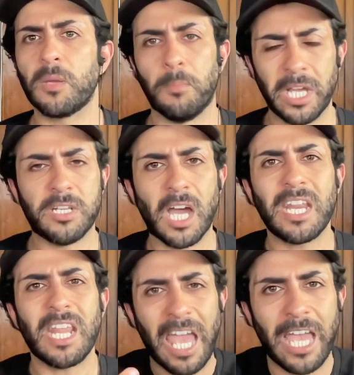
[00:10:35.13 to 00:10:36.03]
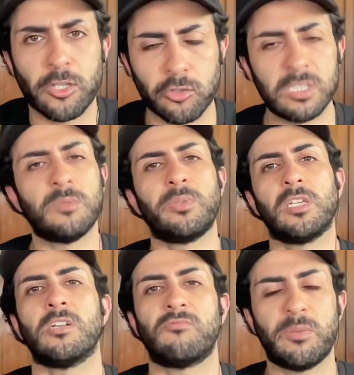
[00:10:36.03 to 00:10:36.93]
might not actually be
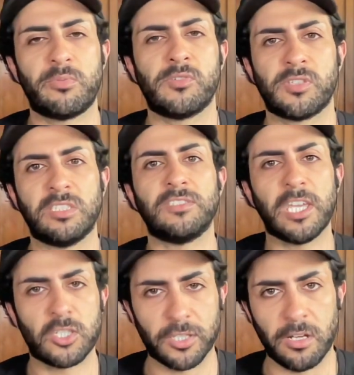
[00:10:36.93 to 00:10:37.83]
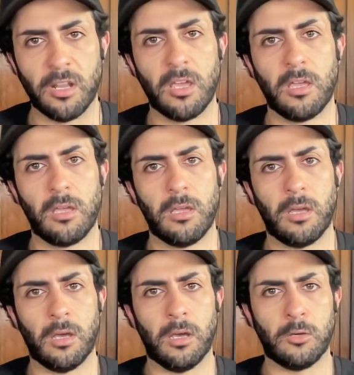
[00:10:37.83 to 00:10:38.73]
a representation
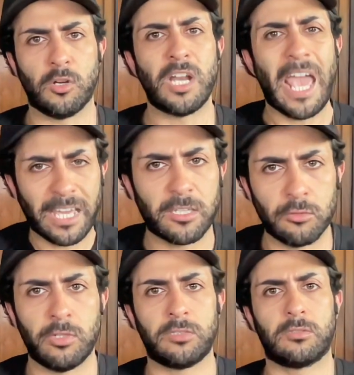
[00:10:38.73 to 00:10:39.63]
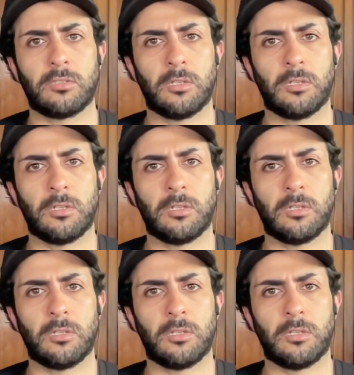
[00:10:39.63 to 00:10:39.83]
or an accurate